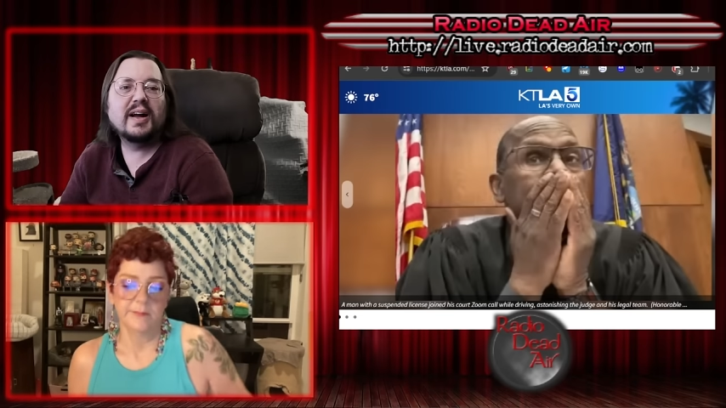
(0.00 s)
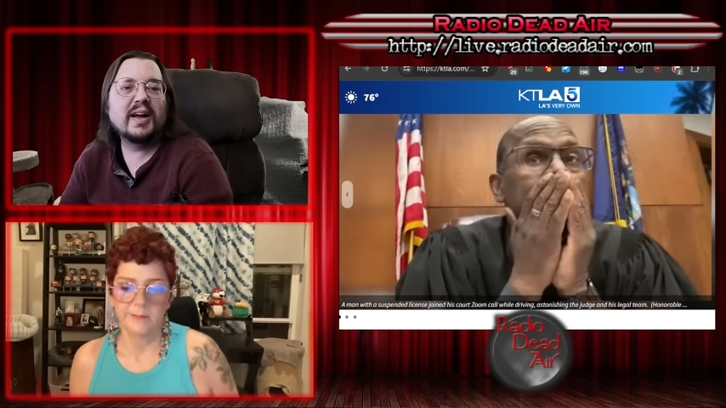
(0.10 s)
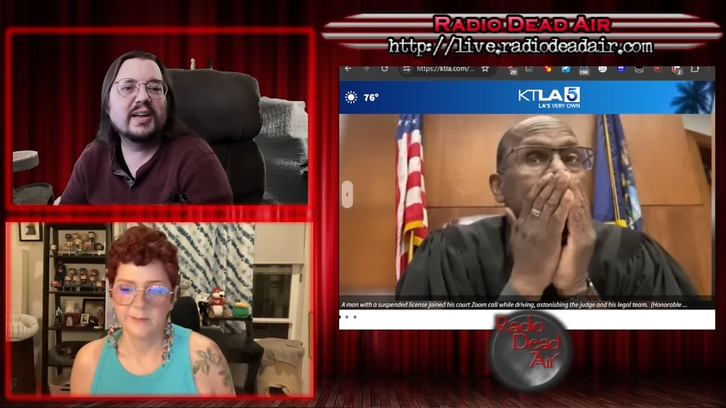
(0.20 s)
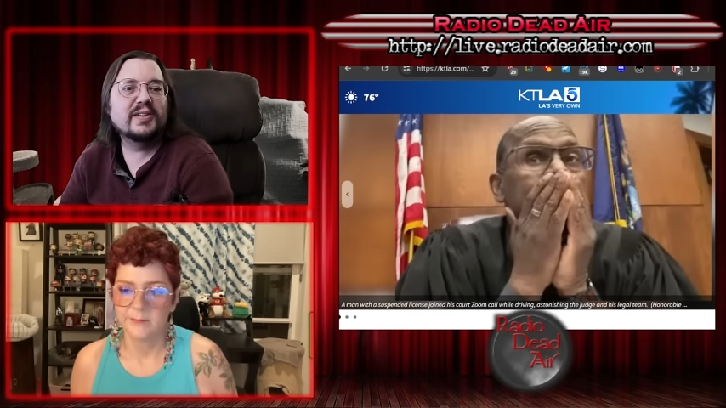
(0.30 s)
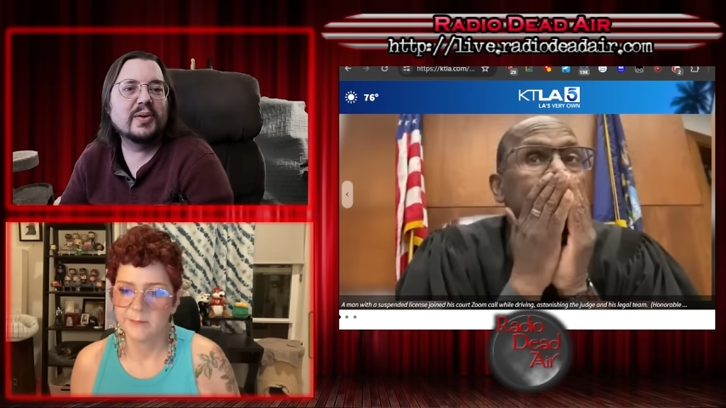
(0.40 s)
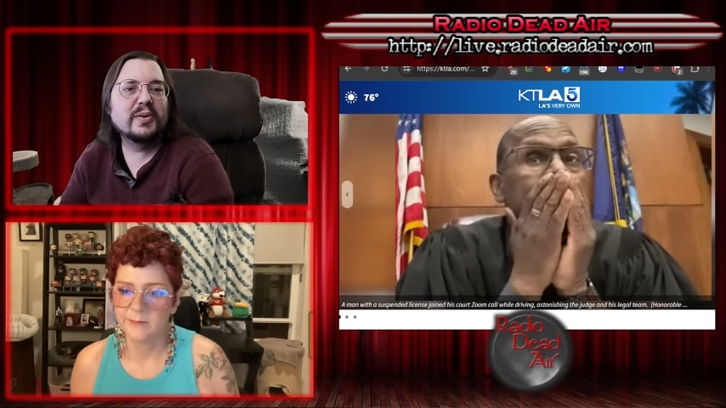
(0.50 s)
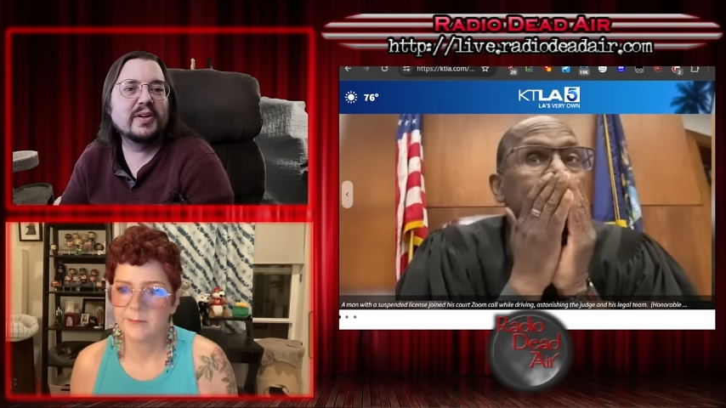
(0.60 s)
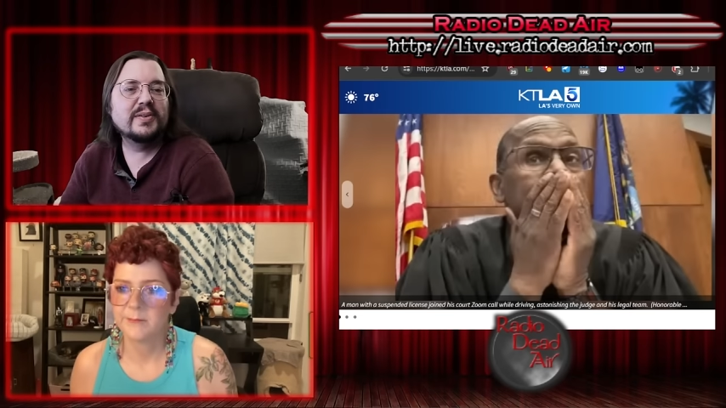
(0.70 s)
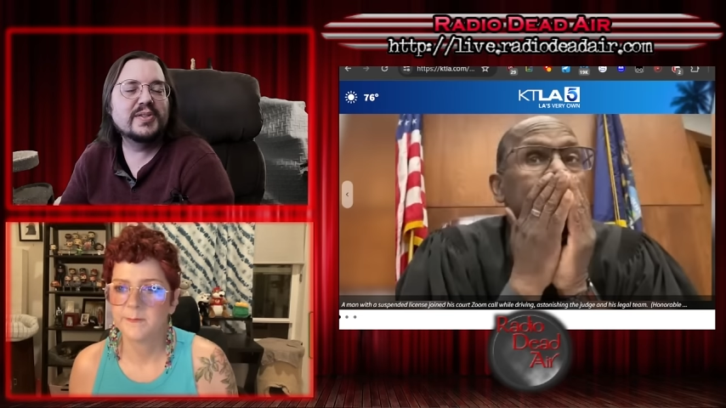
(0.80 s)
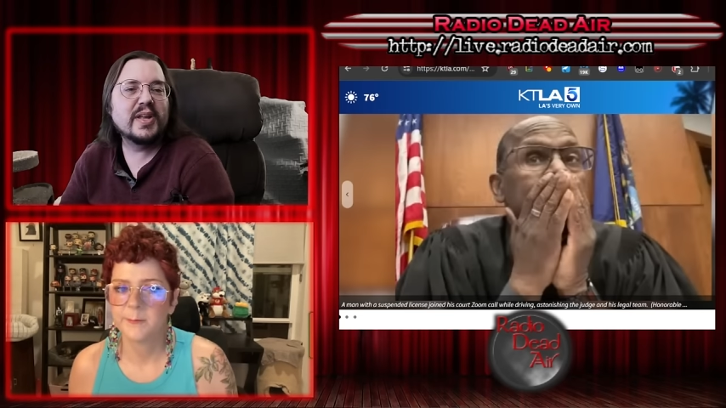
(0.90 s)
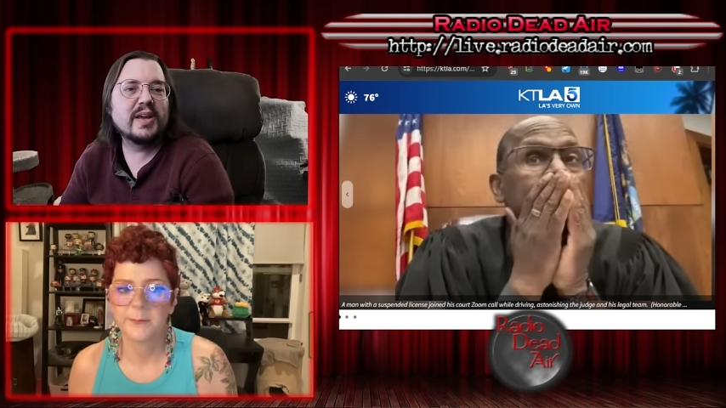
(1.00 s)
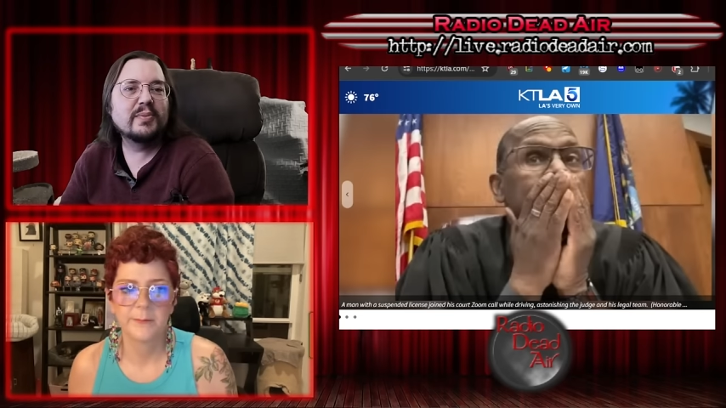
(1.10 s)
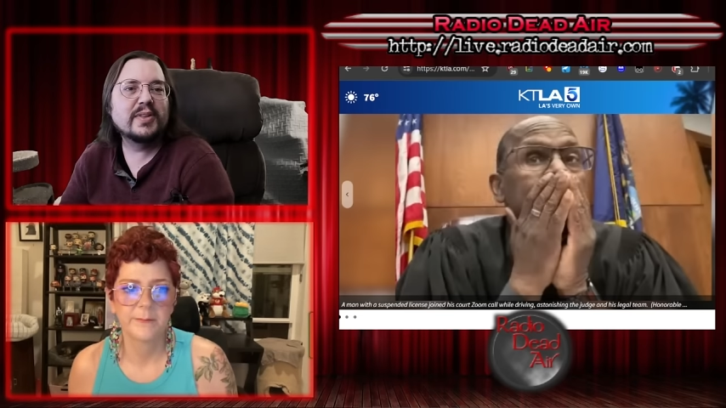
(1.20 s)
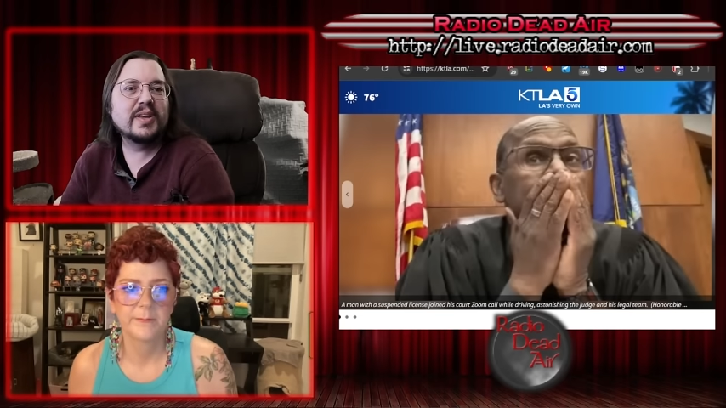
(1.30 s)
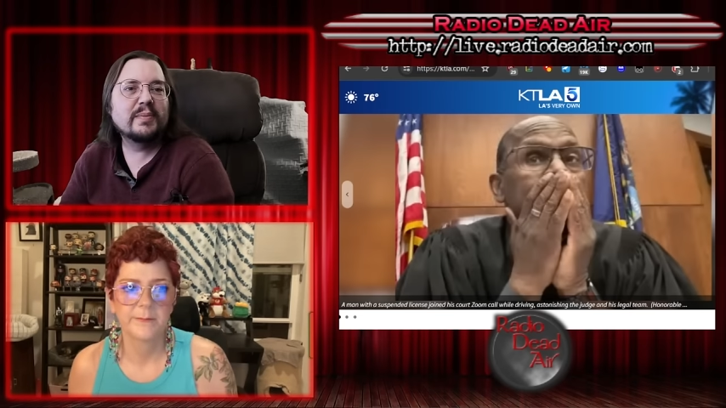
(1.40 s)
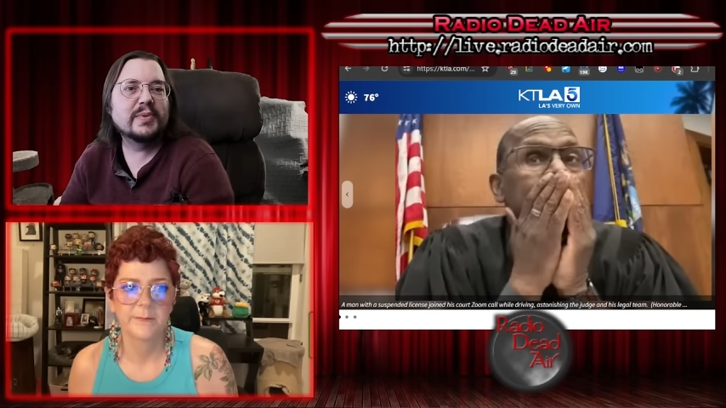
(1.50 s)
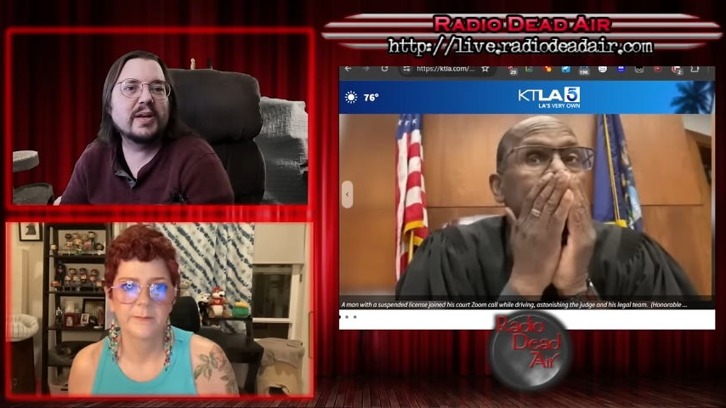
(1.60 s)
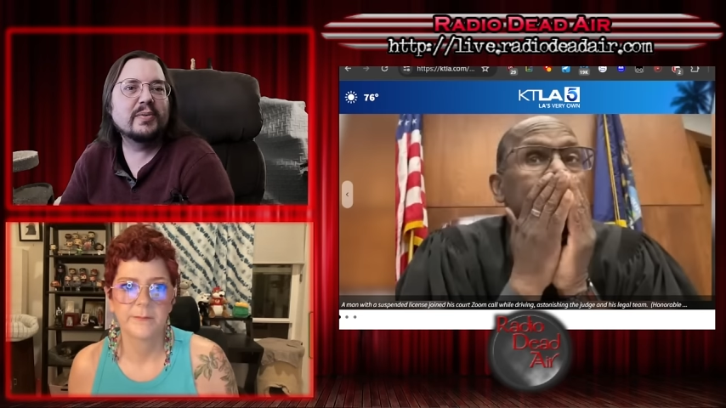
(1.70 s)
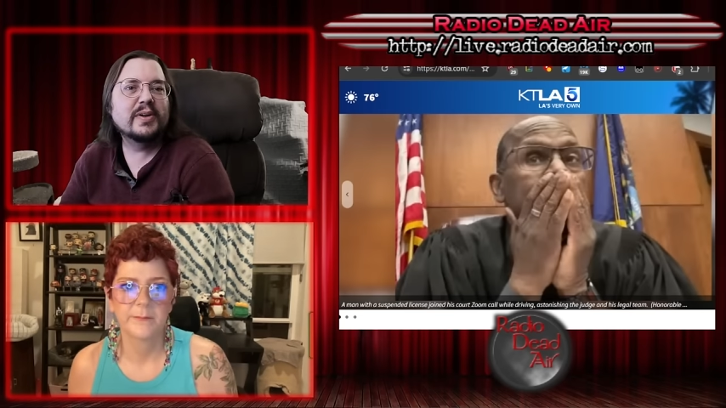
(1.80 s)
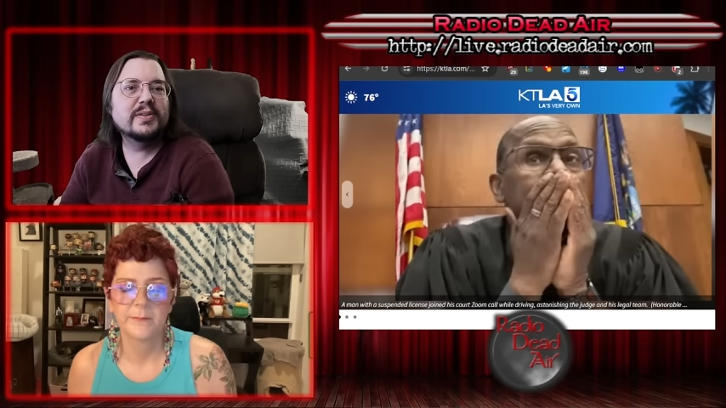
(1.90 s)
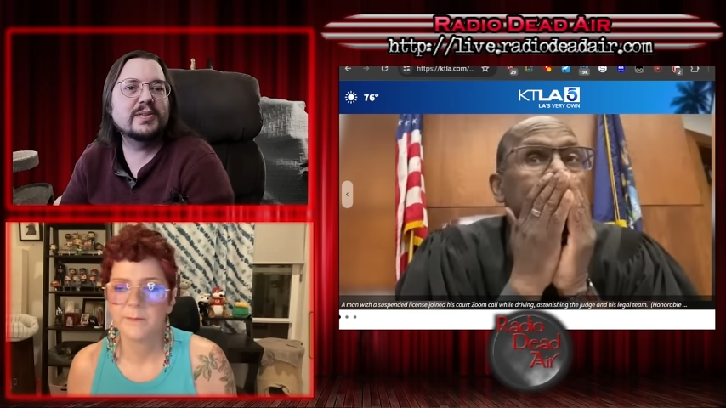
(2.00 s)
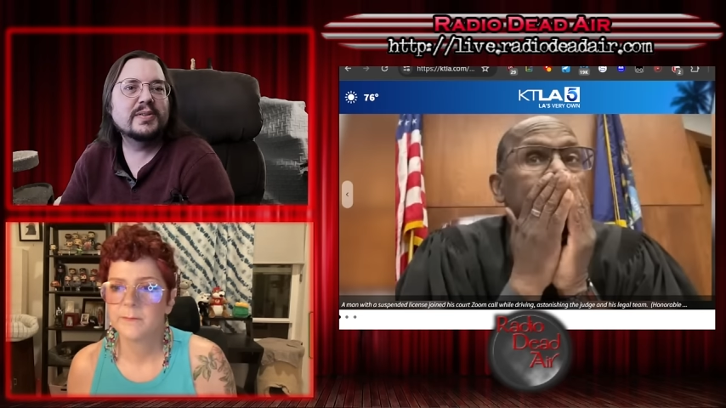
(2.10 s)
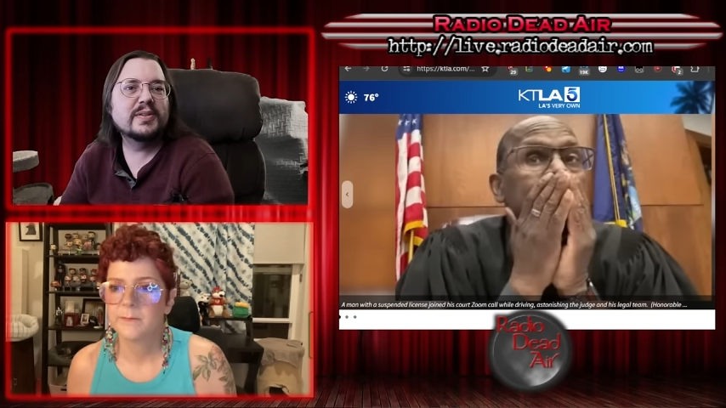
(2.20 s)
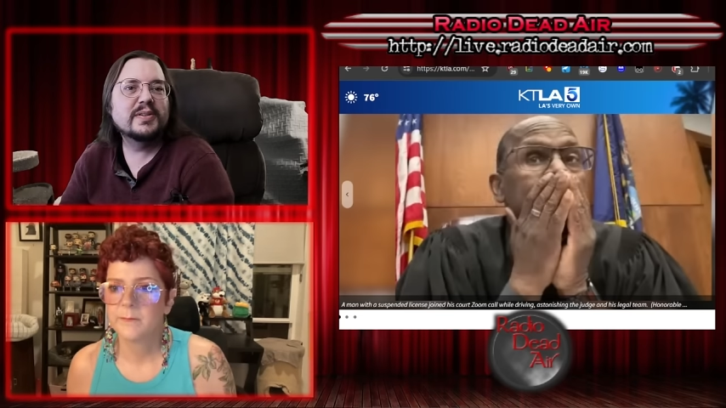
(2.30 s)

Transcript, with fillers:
Speaker 1: I don't understand what the update was.